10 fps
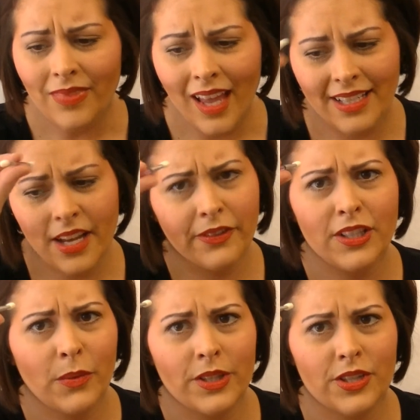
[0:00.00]
I definitely
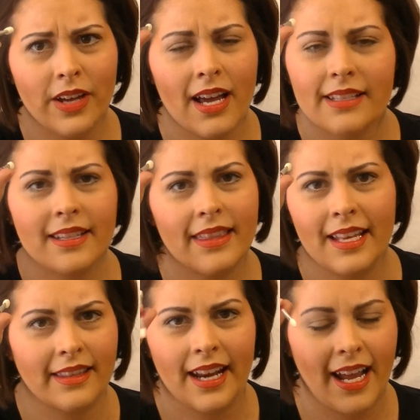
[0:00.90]
don't want you guys to
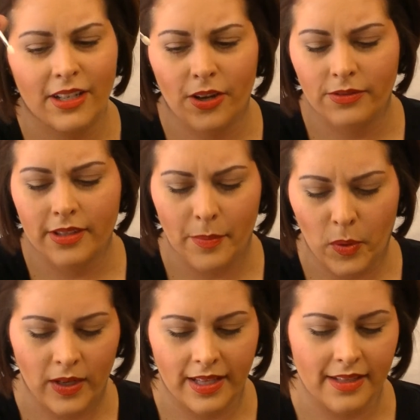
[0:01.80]
think that I don't
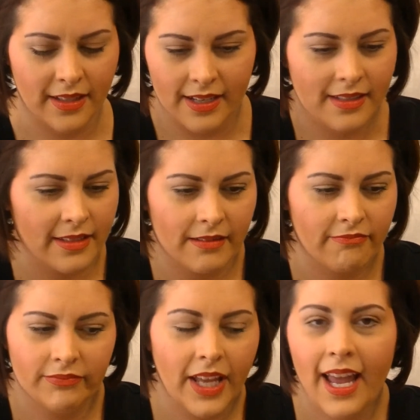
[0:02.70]
support these, because
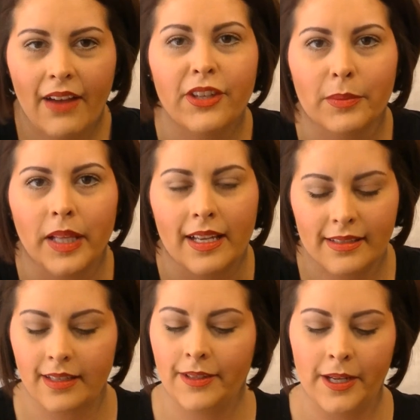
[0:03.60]
they have their
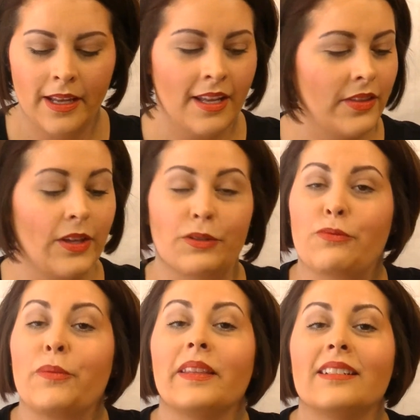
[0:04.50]
place. There's
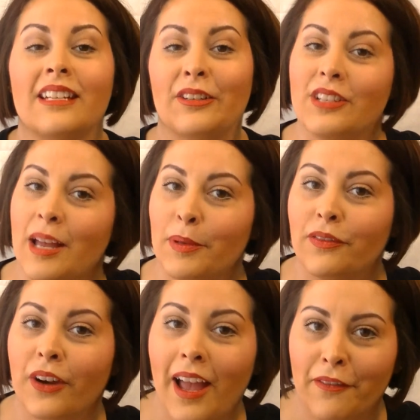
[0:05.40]
room at the dinner table
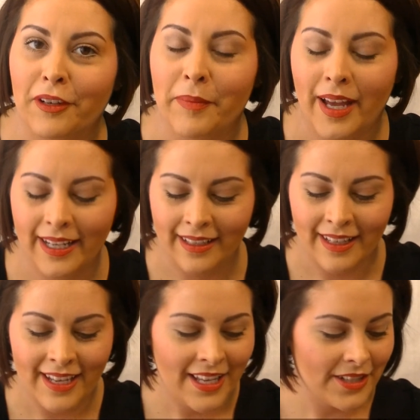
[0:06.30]
for everybody.
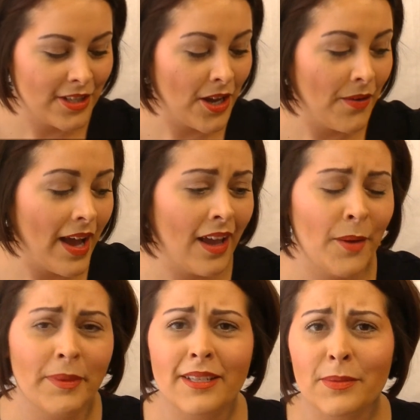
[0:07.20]
So I
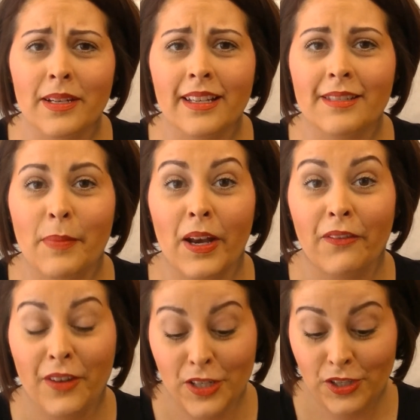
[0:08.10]
hope this was
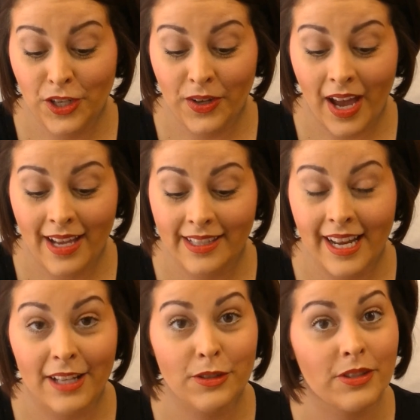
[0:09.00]
beneficial to you guys and
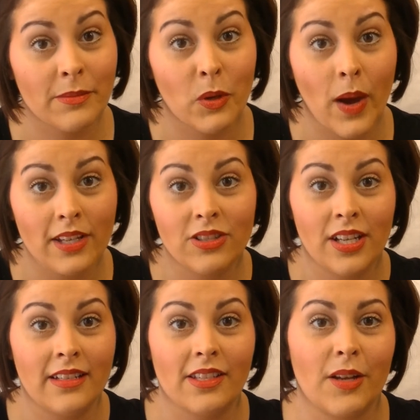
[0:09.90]
answered some
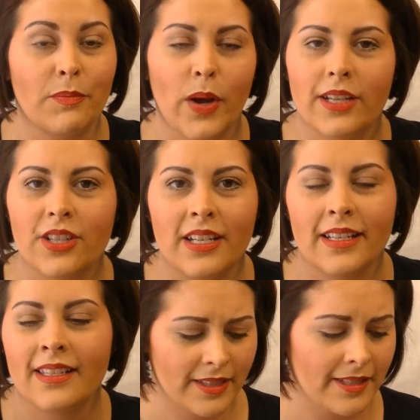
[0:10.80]
questions on brushes.